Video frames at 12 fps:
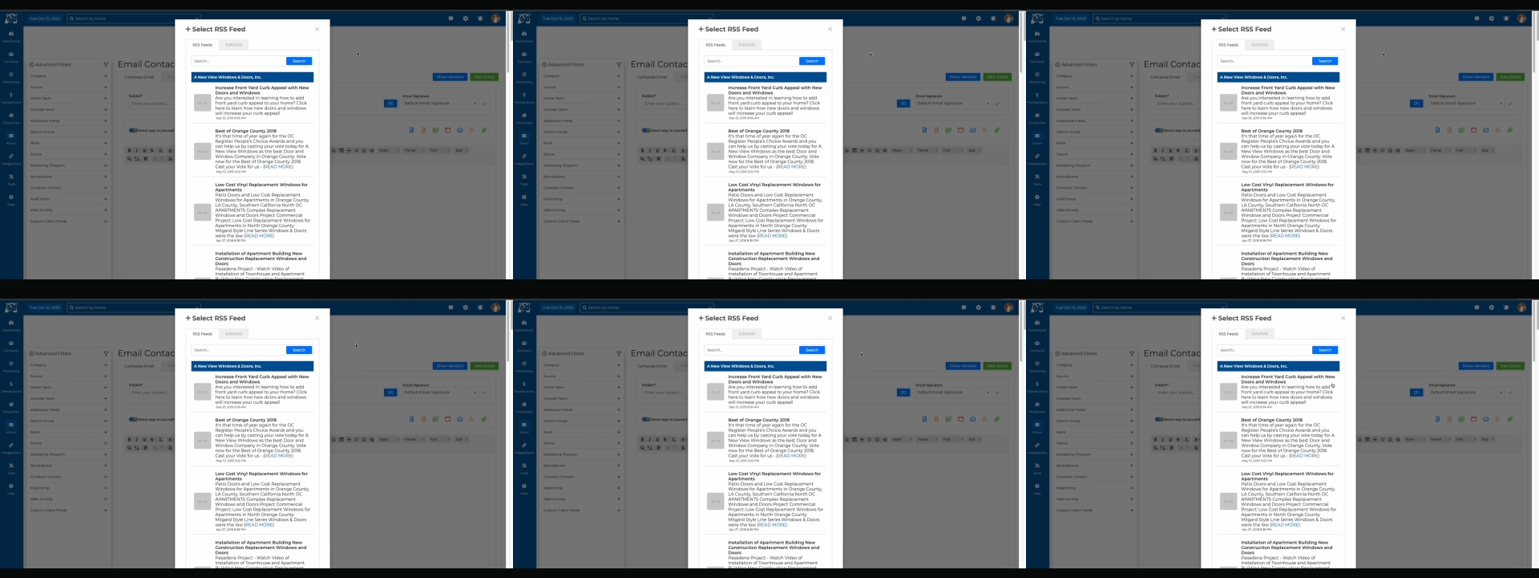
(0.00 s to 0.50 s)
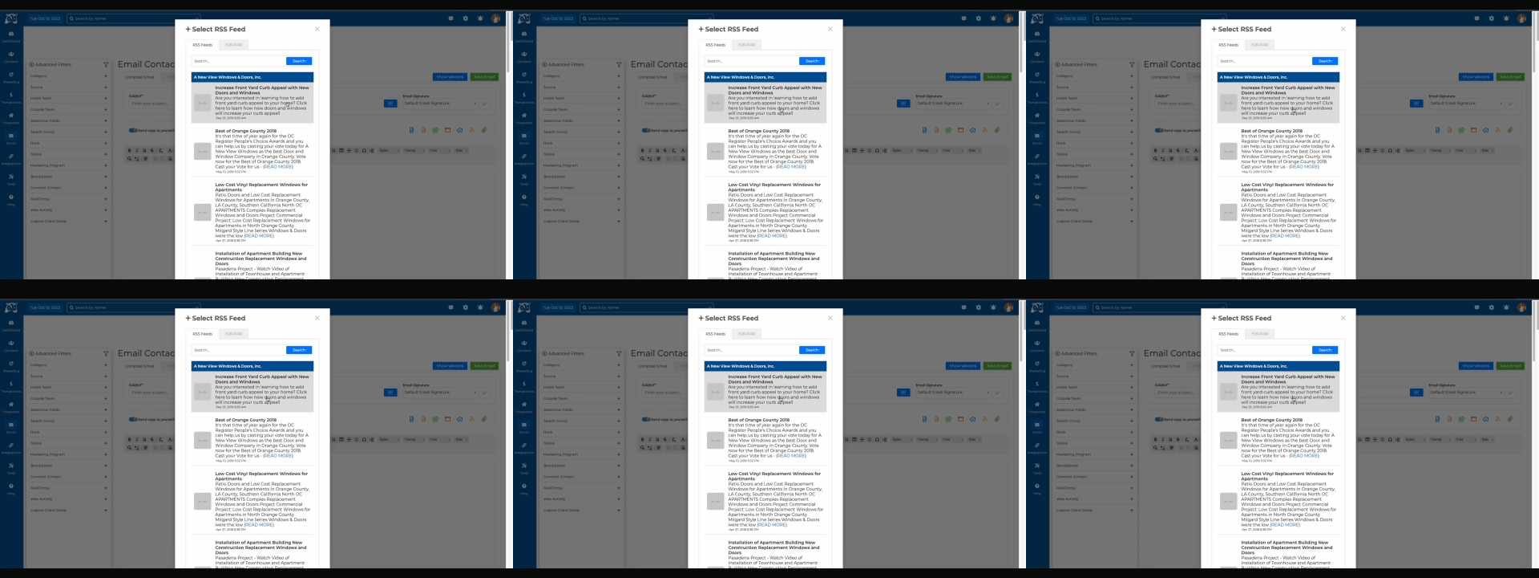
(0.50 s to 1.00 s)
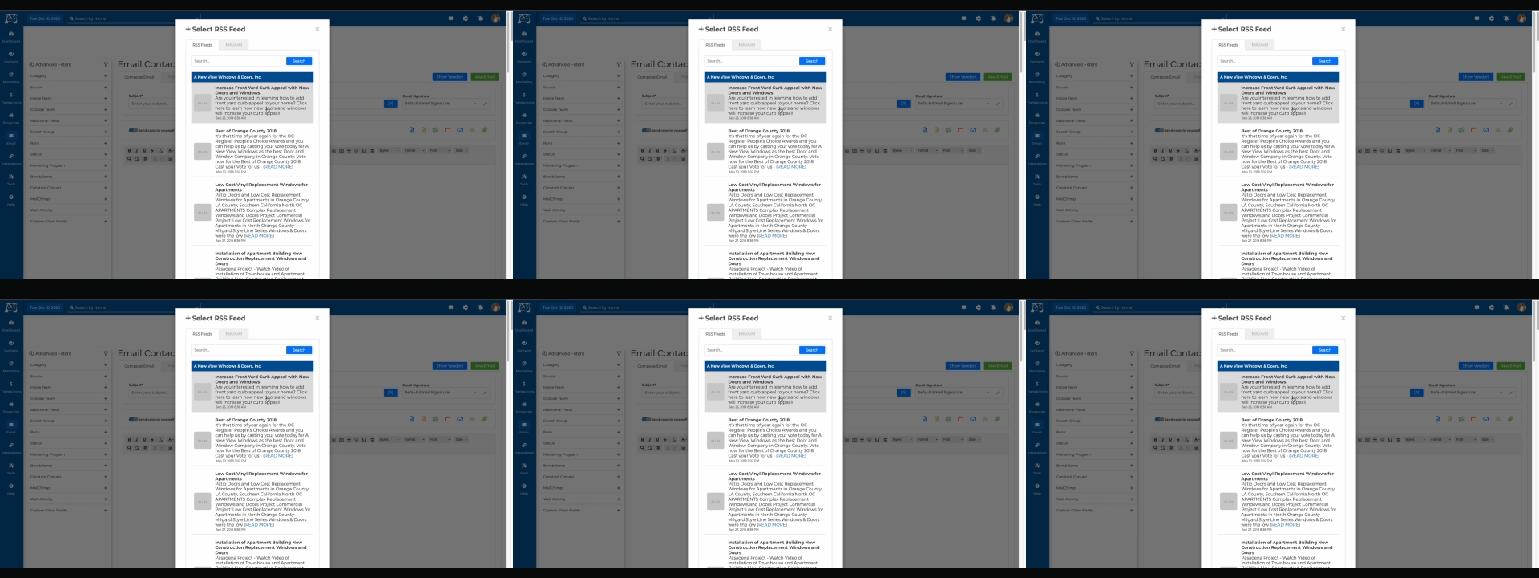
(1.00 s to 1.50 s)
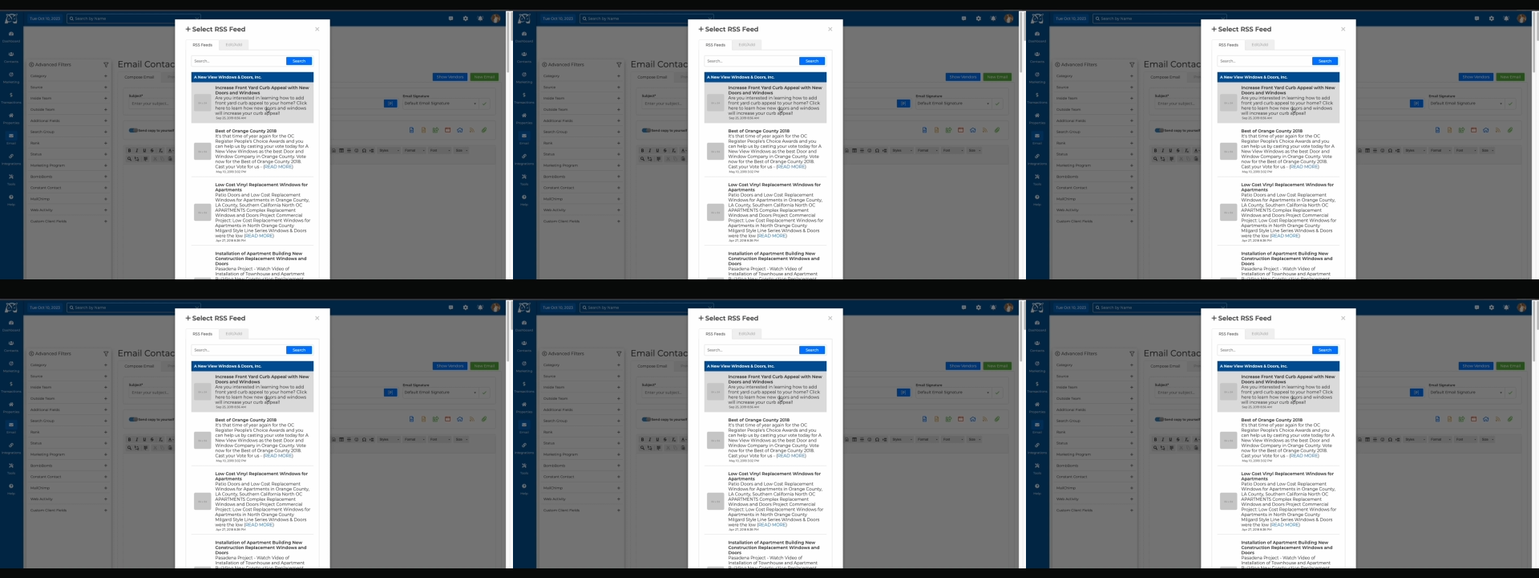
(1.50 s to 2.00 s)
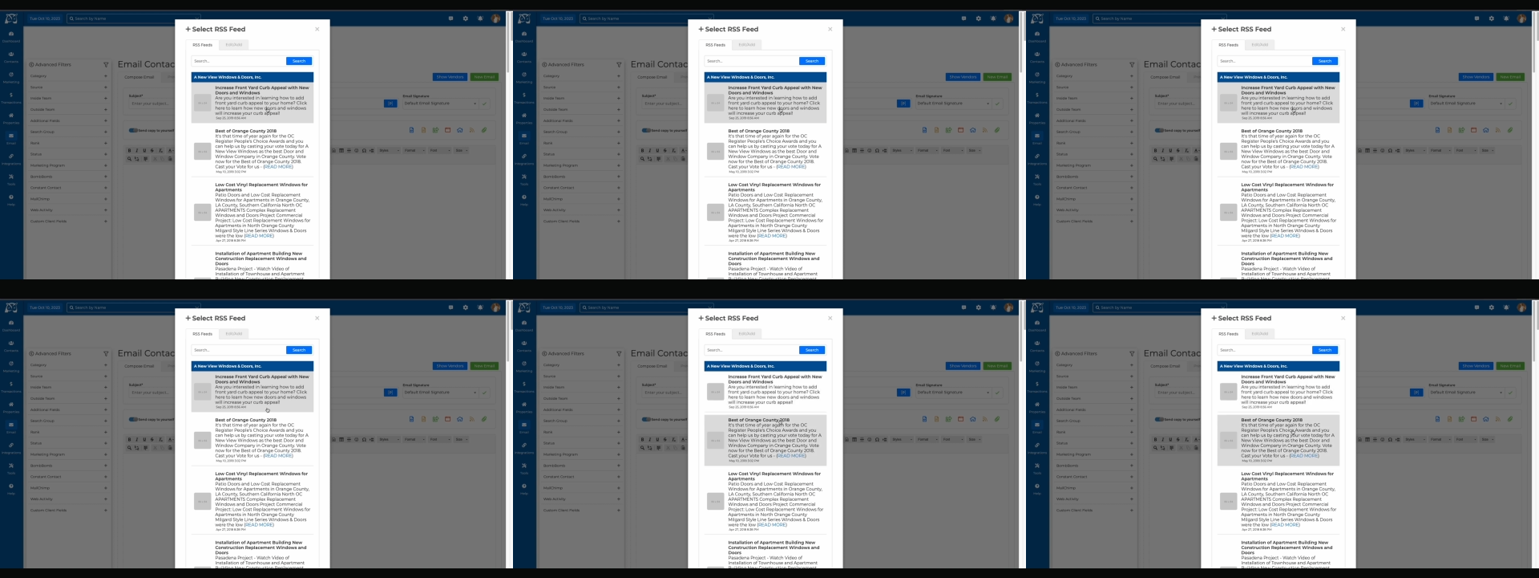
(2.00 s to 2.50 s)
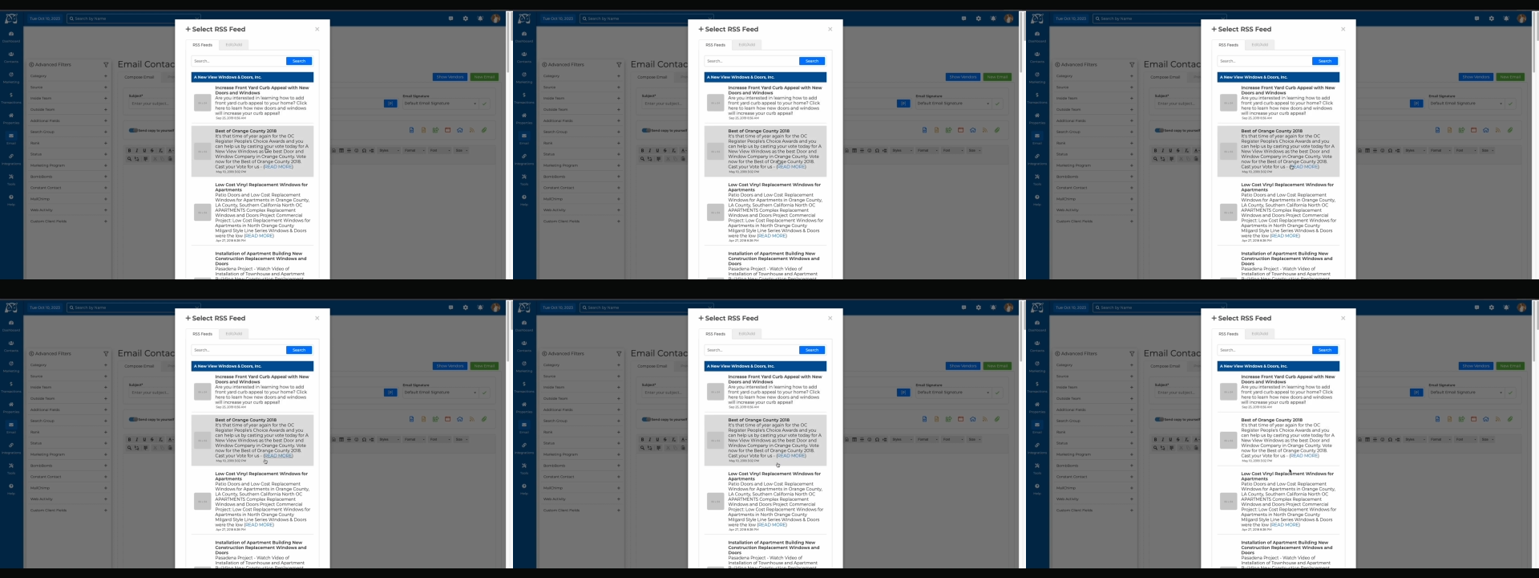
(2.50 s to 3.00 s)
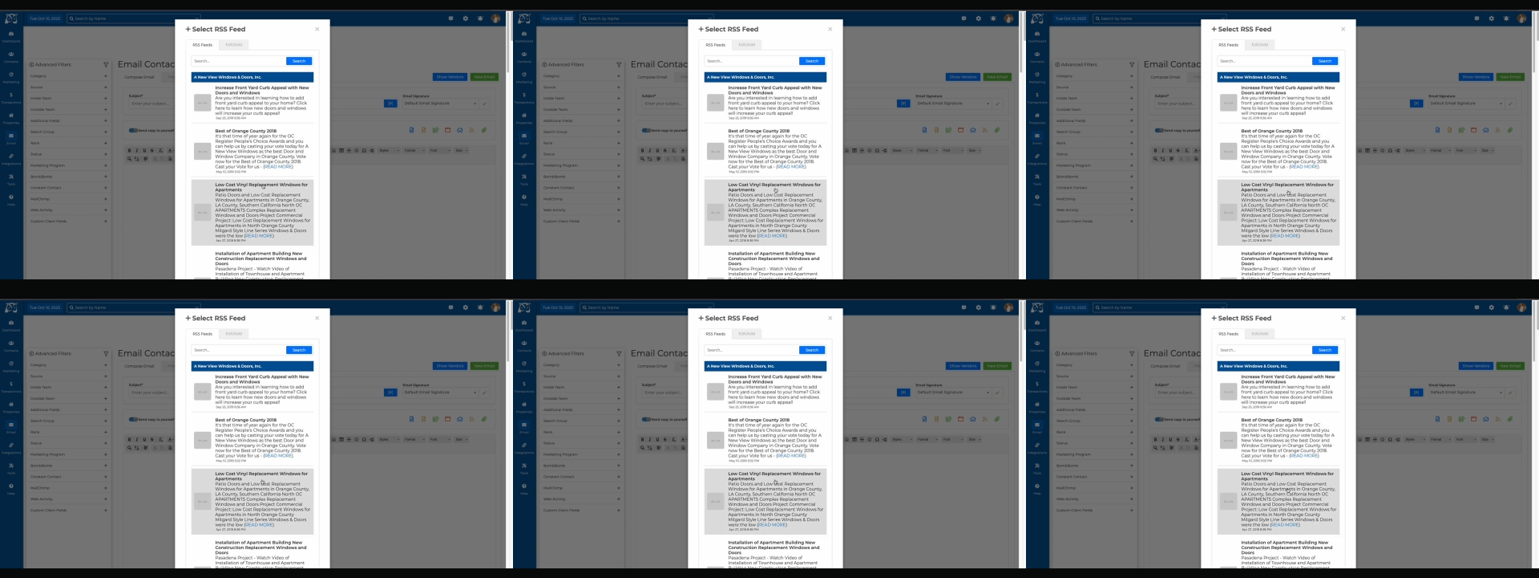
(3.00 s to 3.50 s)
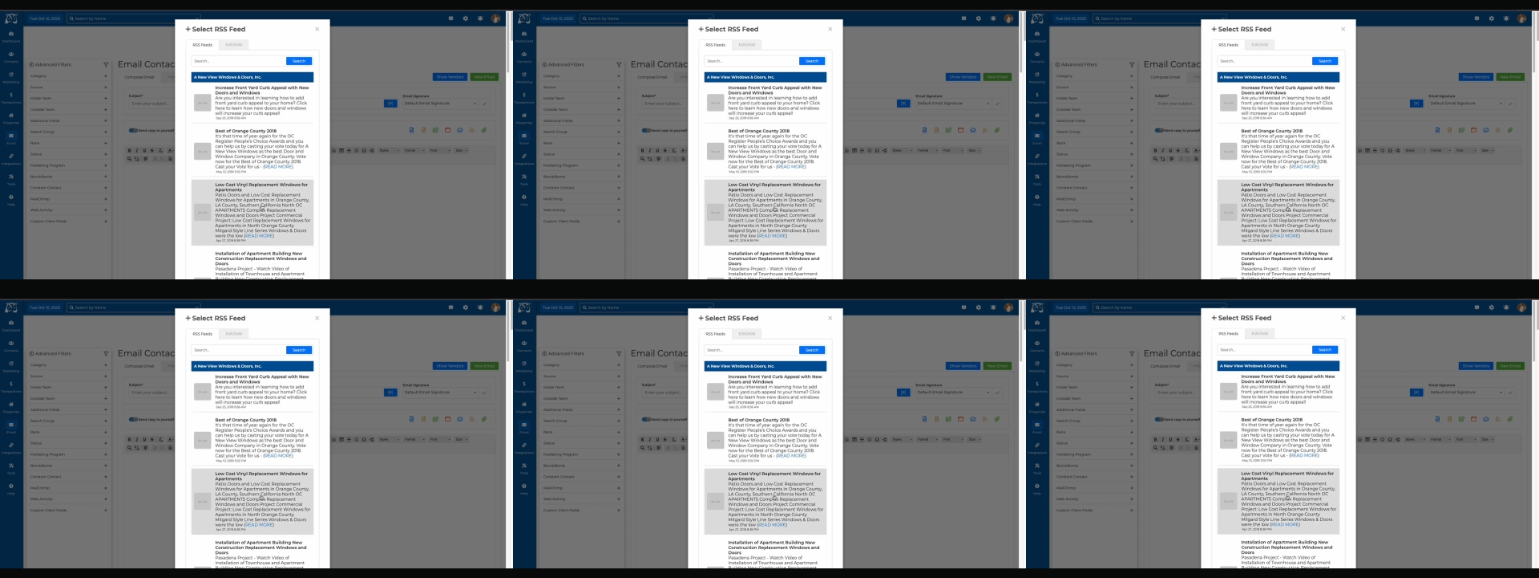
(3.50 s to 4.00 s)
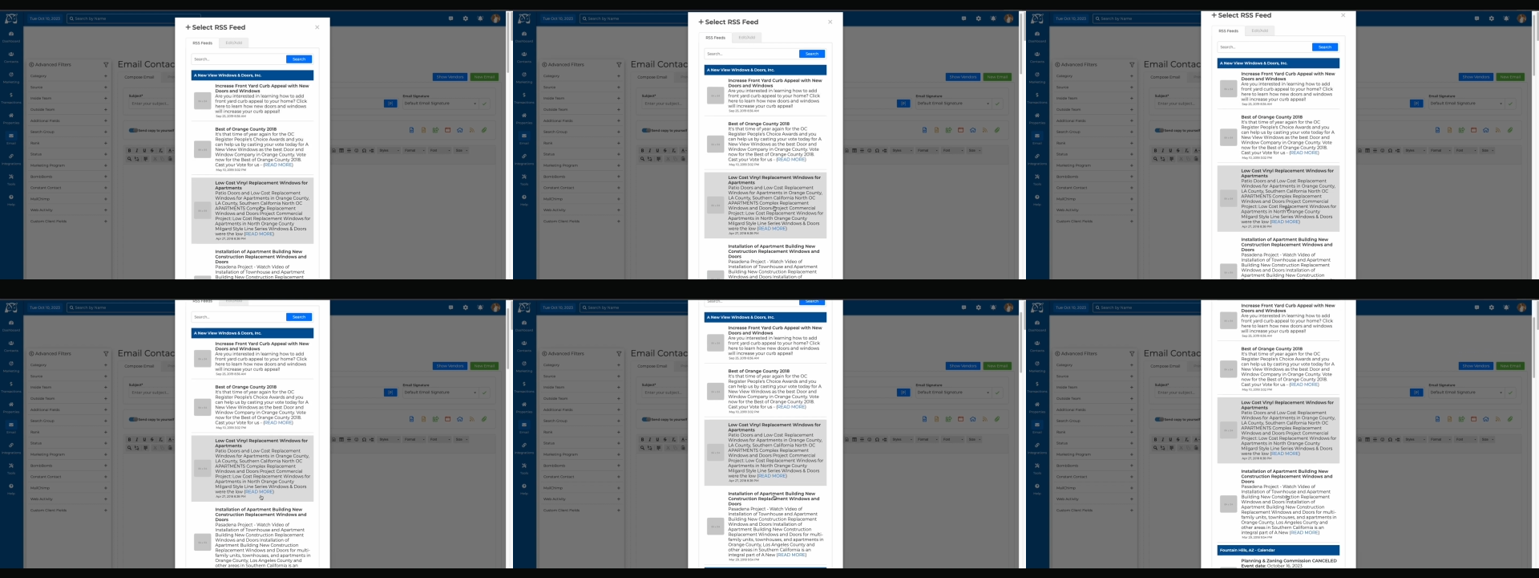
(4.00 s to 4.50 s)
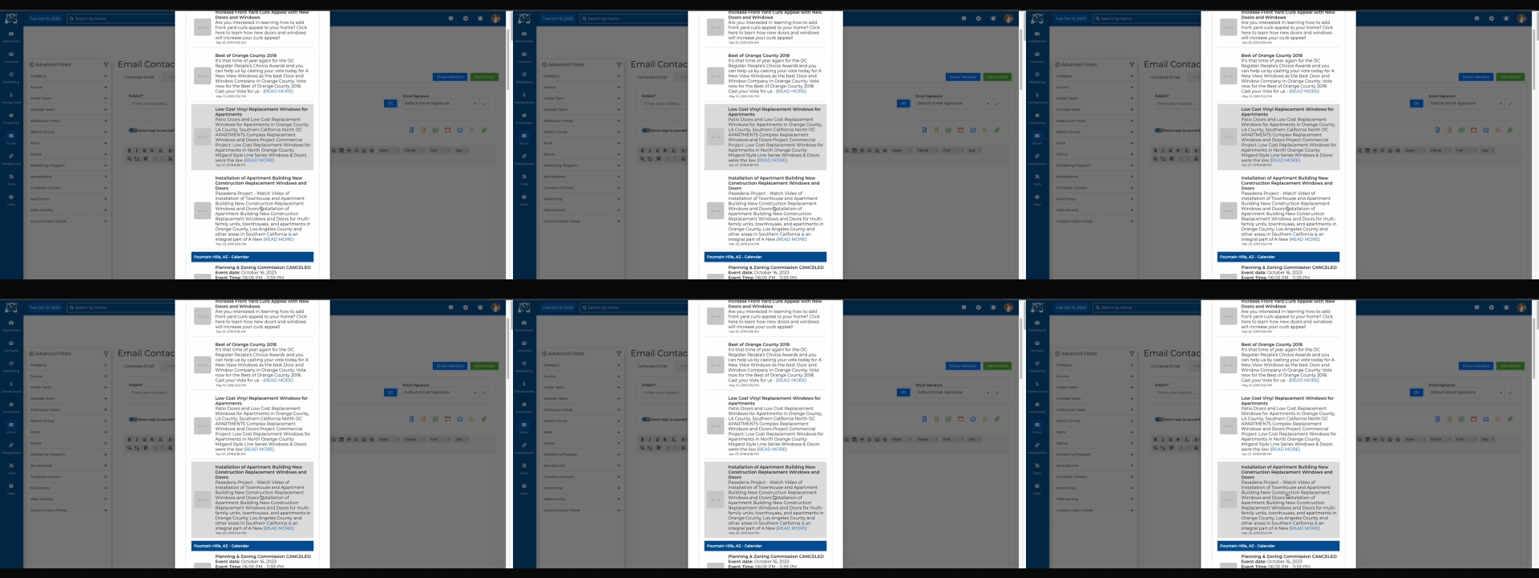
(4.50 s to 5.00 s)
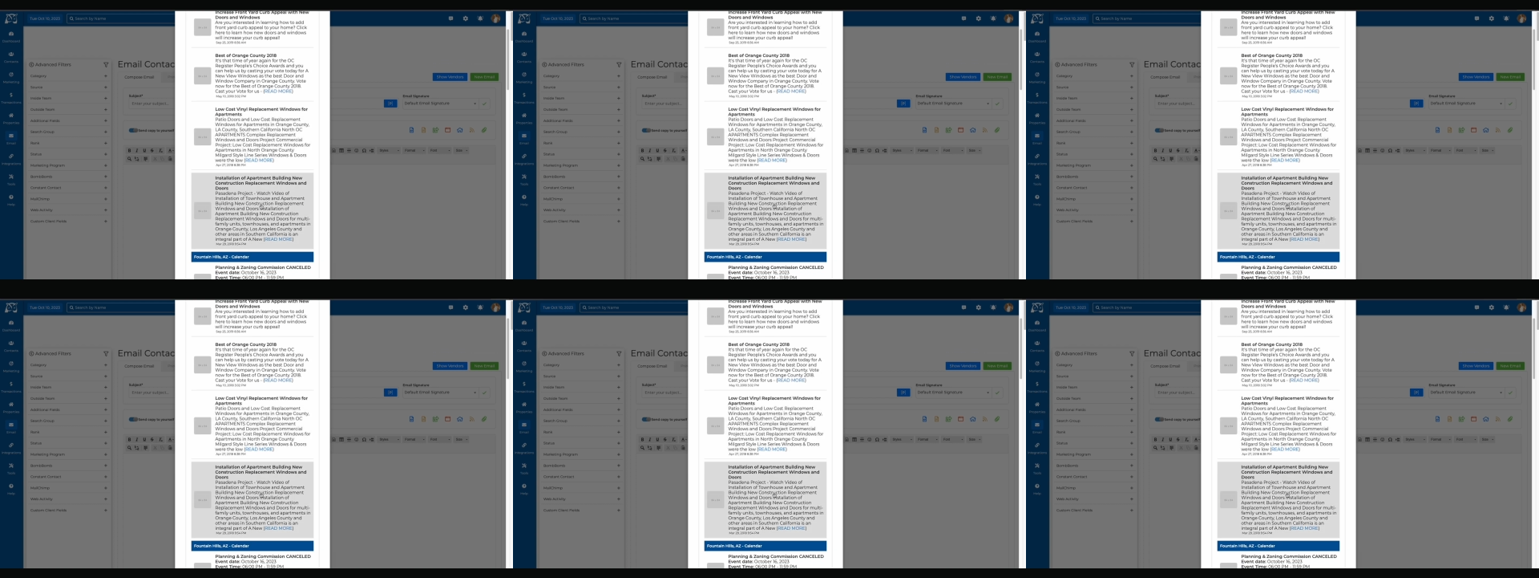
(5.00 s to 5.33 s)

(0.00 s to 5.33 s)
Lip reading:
[unreadable: no face in view]